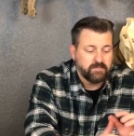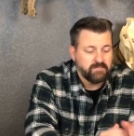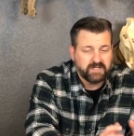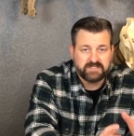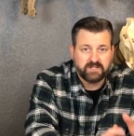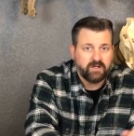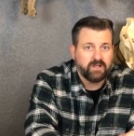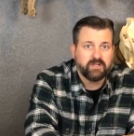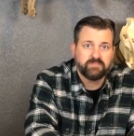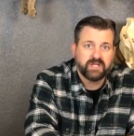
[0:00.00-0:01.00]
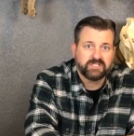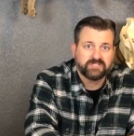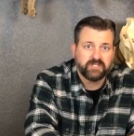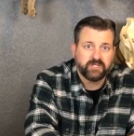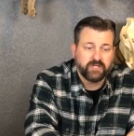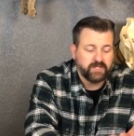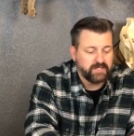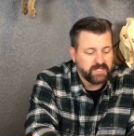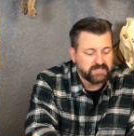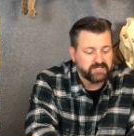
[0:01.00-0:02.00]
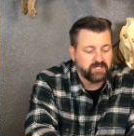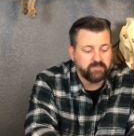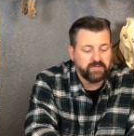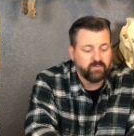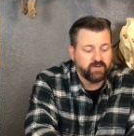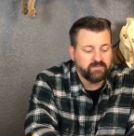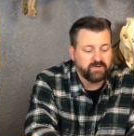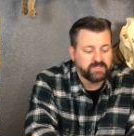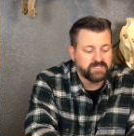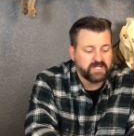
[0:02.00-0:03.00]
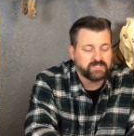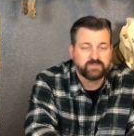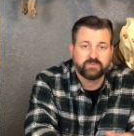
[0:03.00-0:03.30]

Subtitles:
mix it all up nice and good, and that's going to be one of our tests.